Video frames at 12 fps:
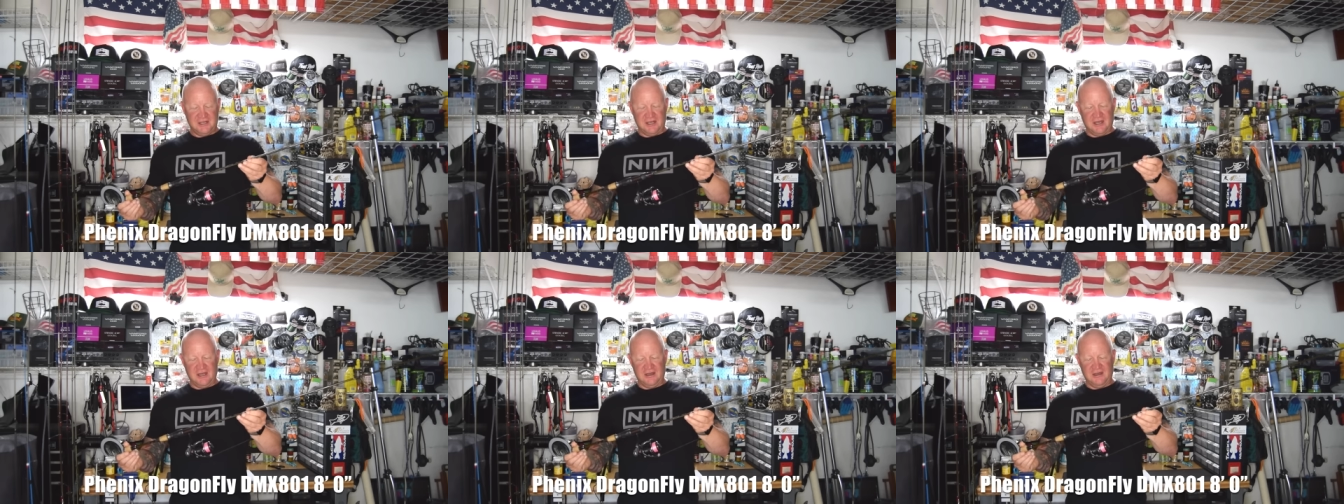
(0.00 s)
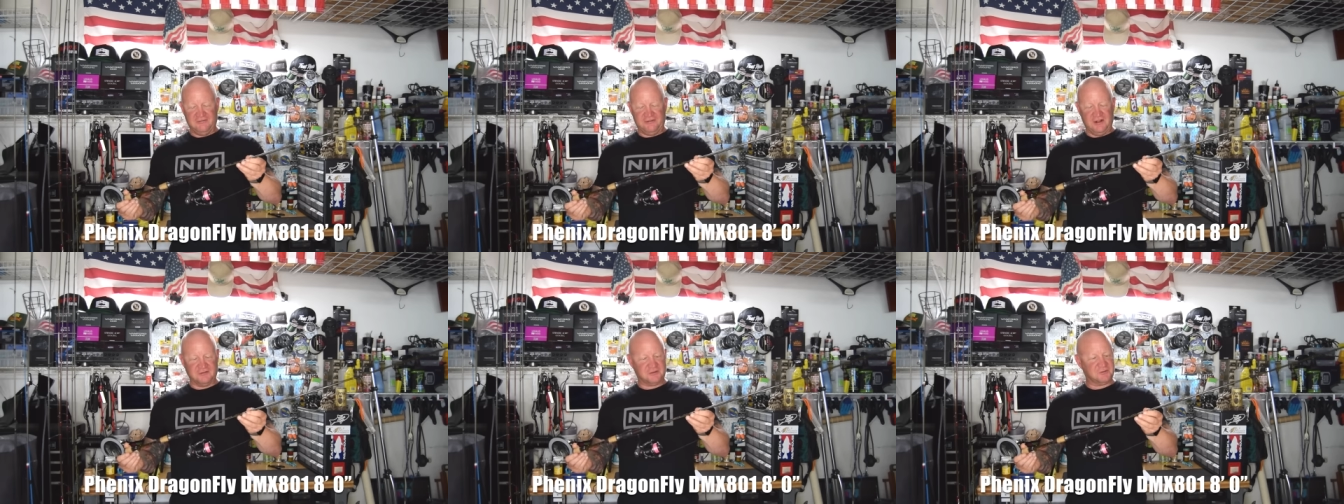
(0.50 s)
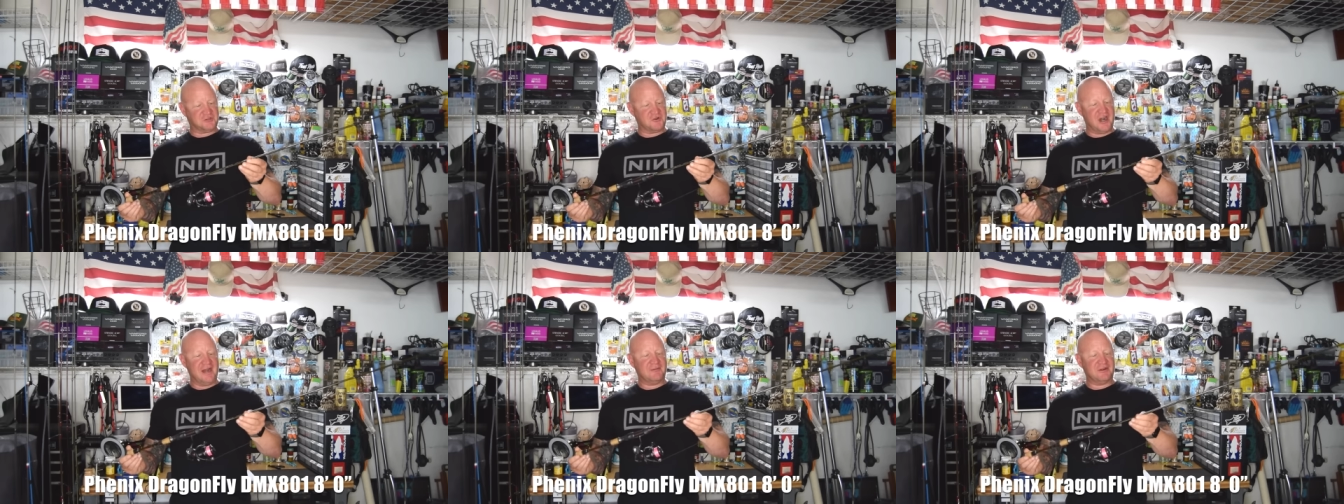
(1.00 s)
a fellow
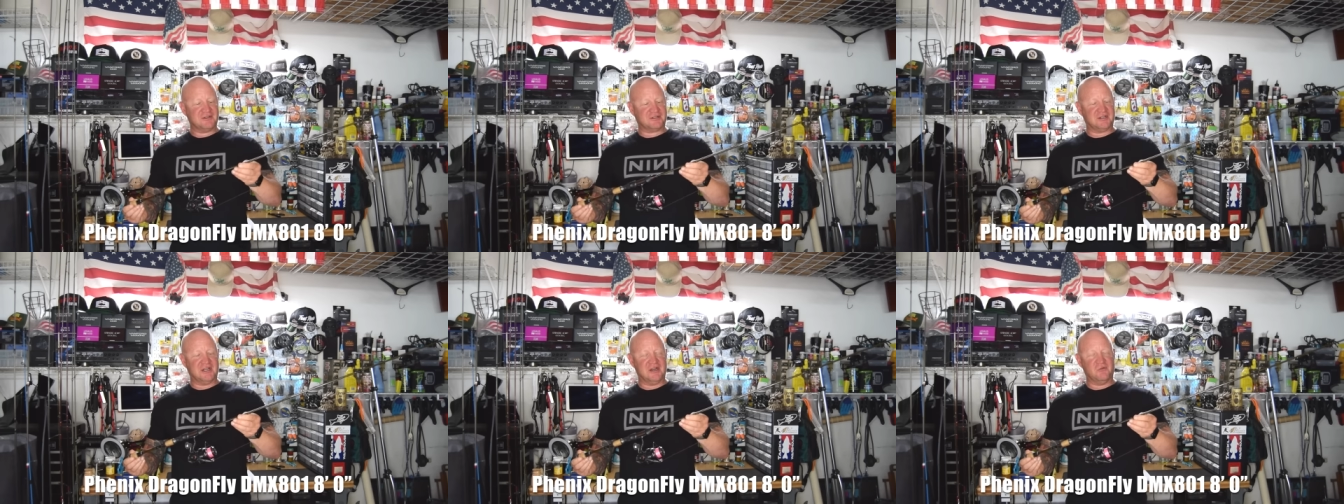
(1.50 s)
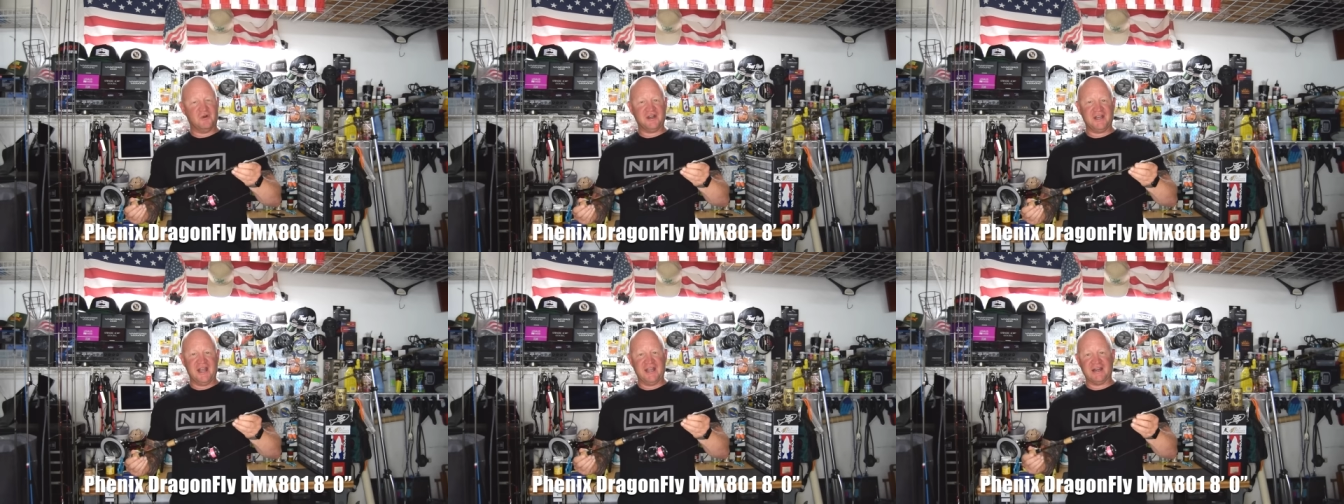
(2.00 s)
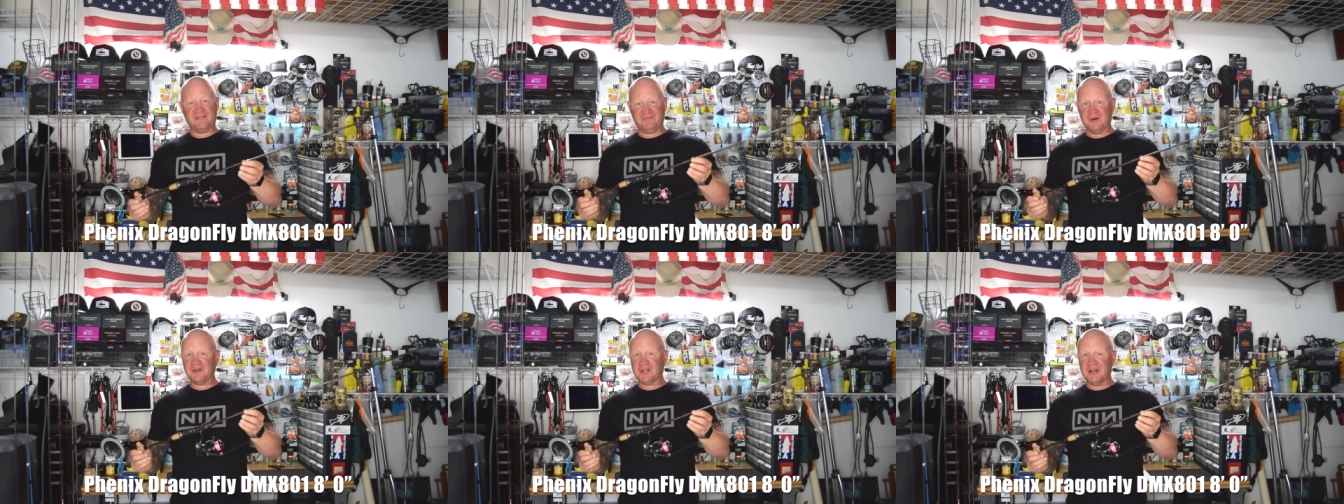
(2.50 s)
subscriber's one day, and I
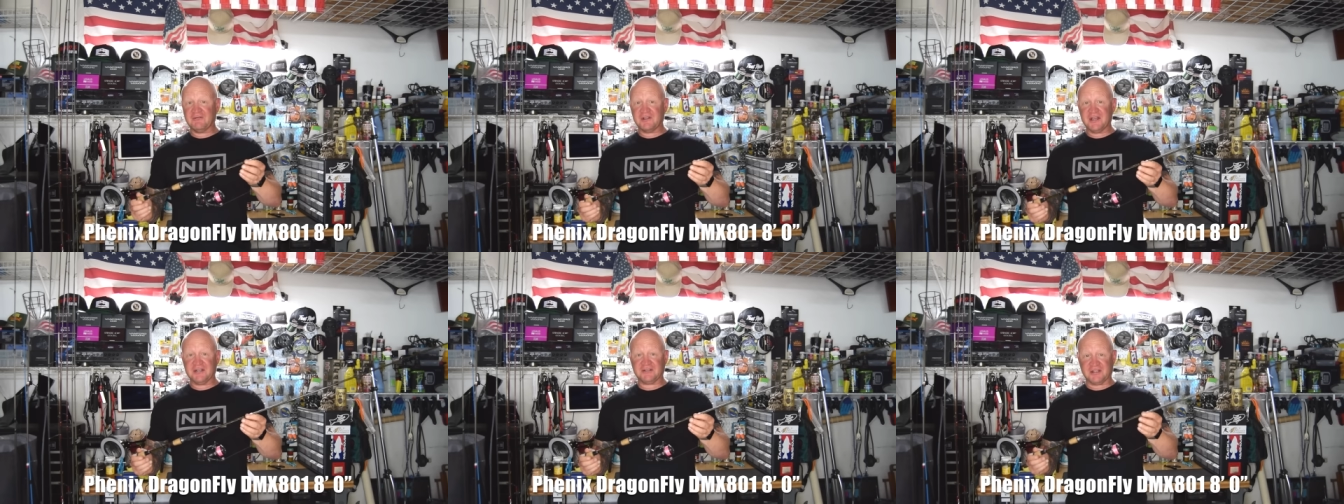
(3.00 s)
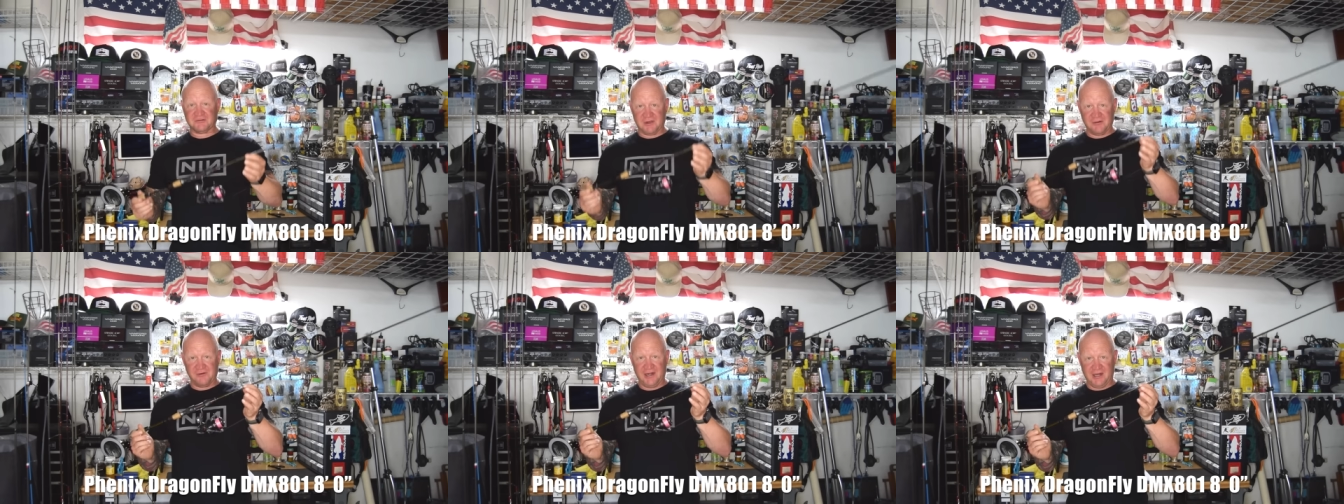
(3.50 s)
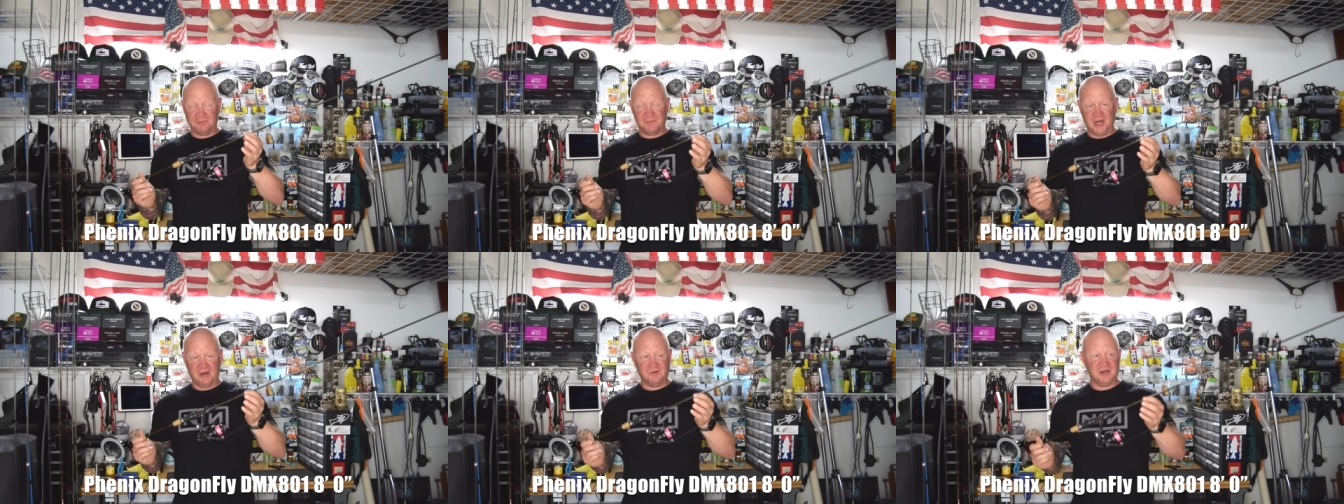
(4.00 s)
fell in love with it, so that's why I went out and
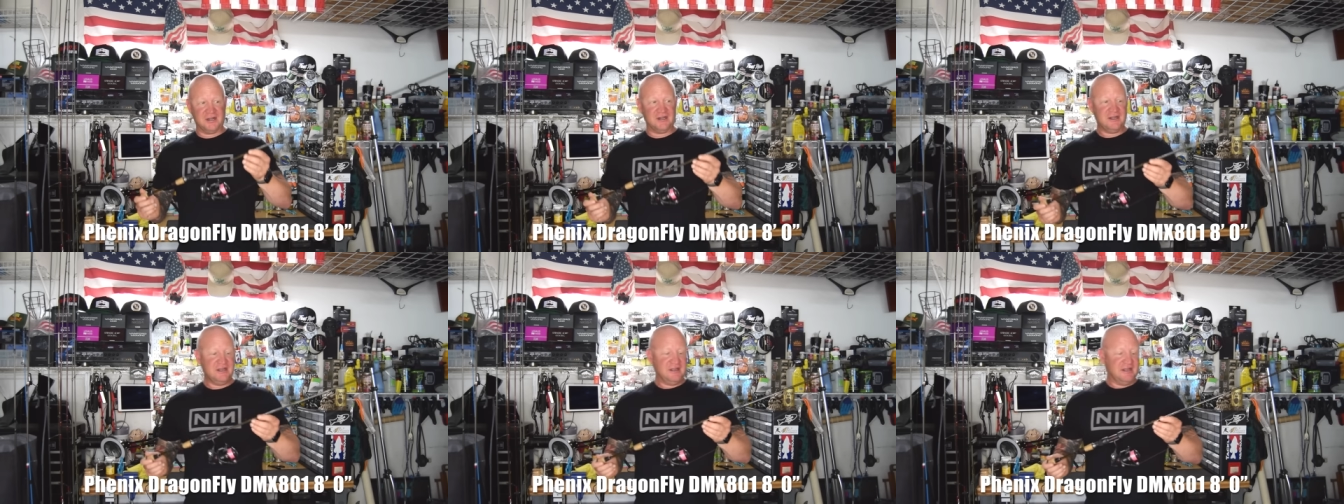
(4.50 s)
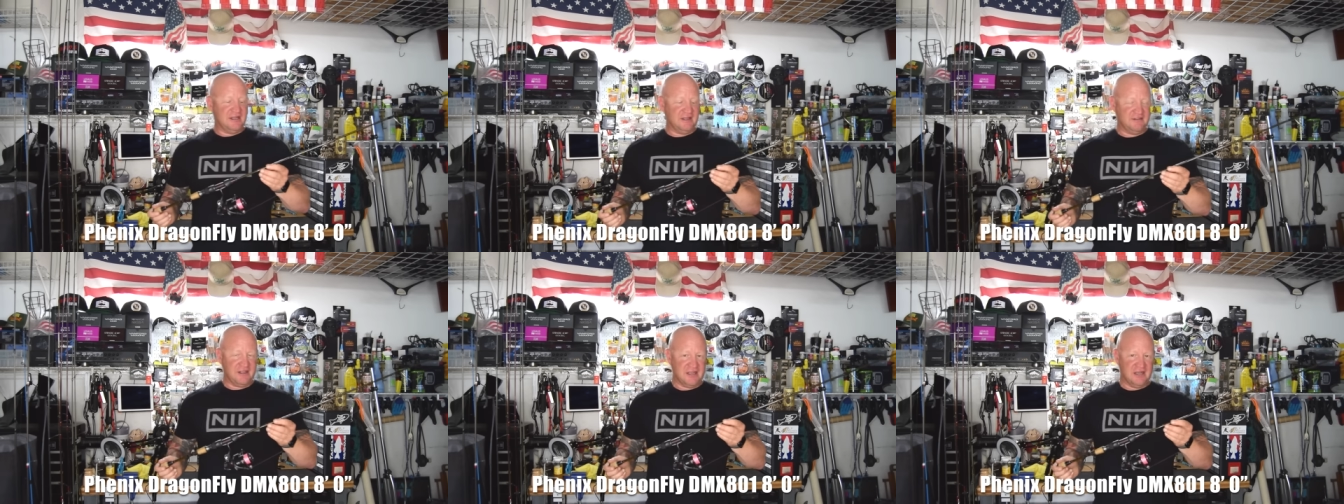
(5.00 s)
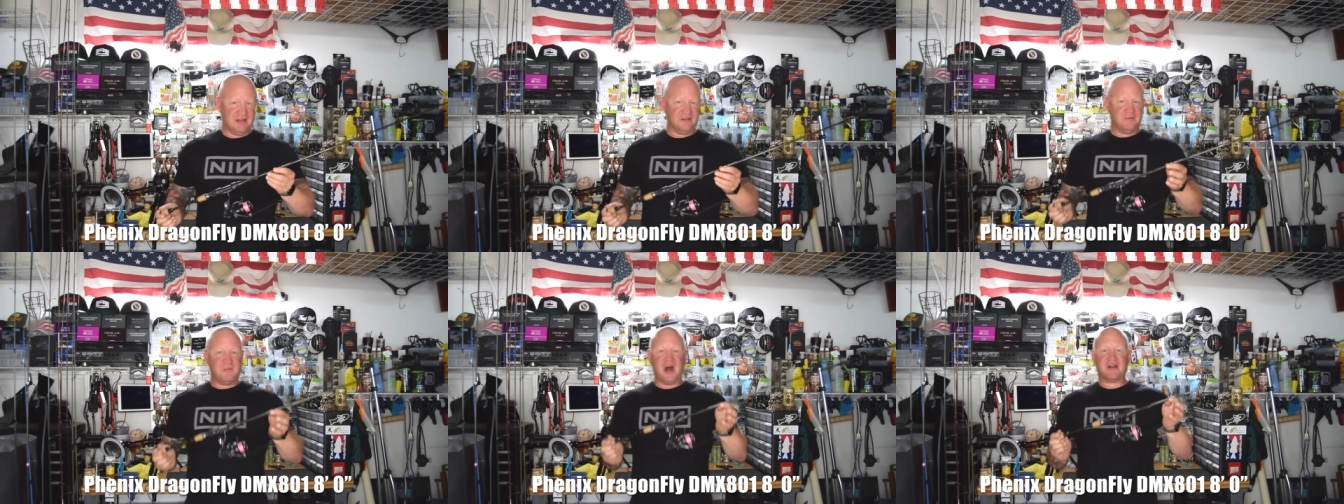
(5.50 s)
bought one in the
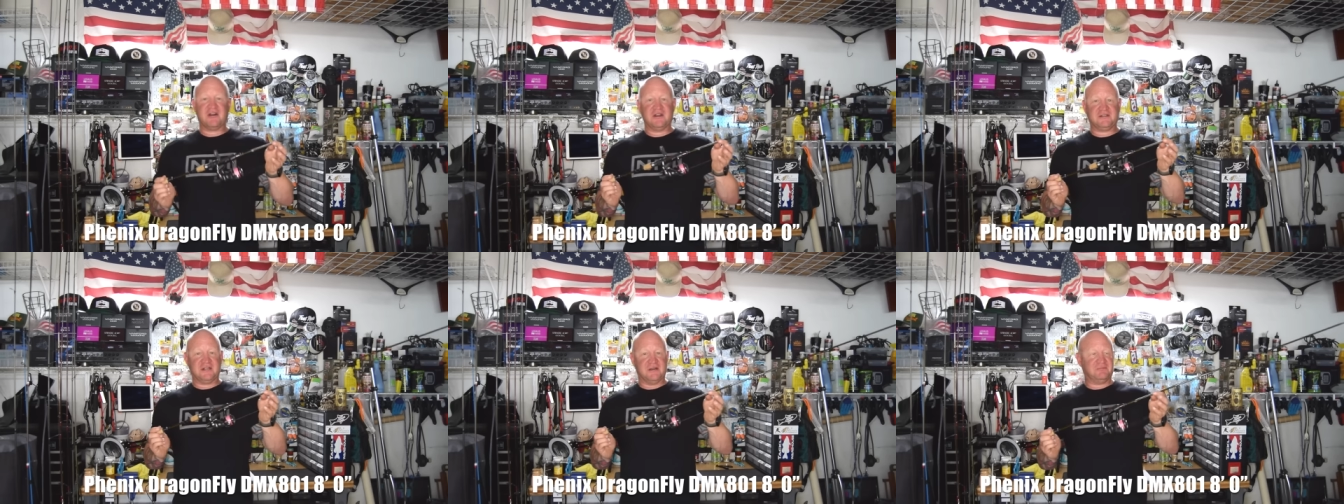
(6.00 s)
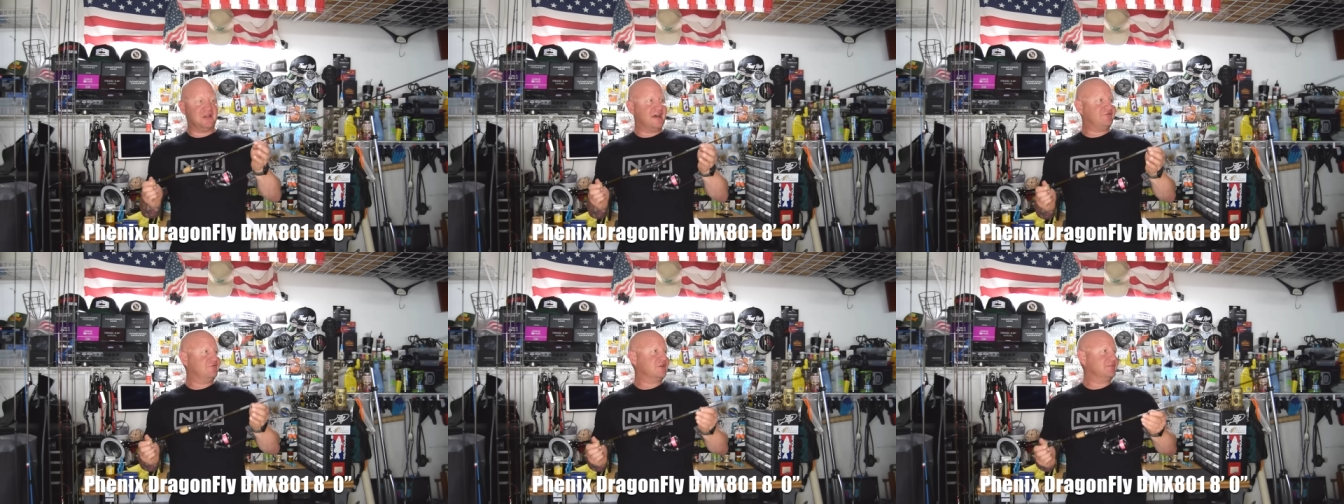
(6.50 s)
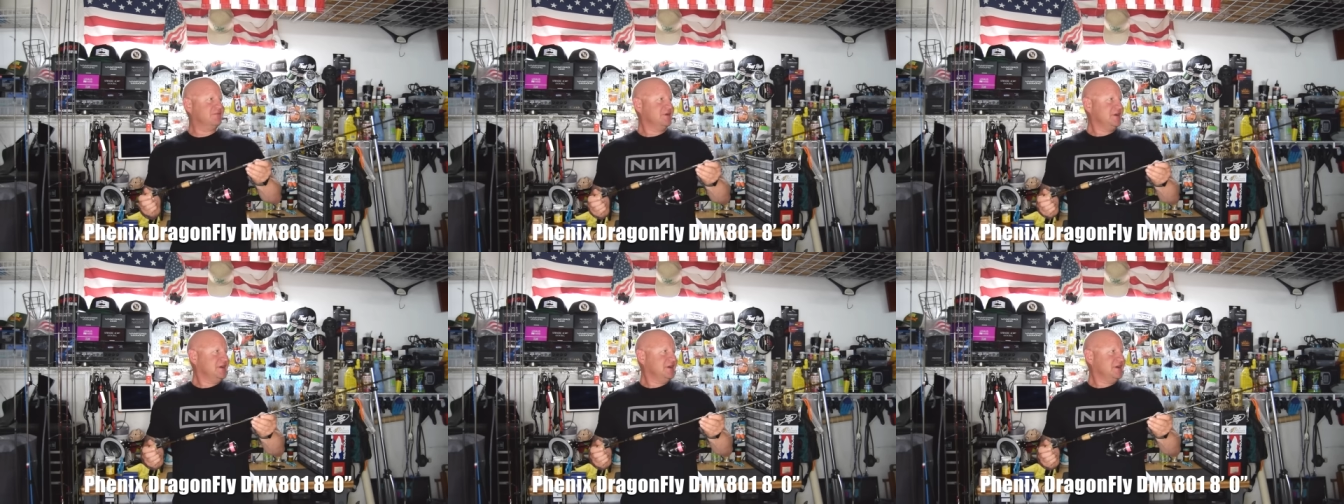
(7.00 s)
moderate platform.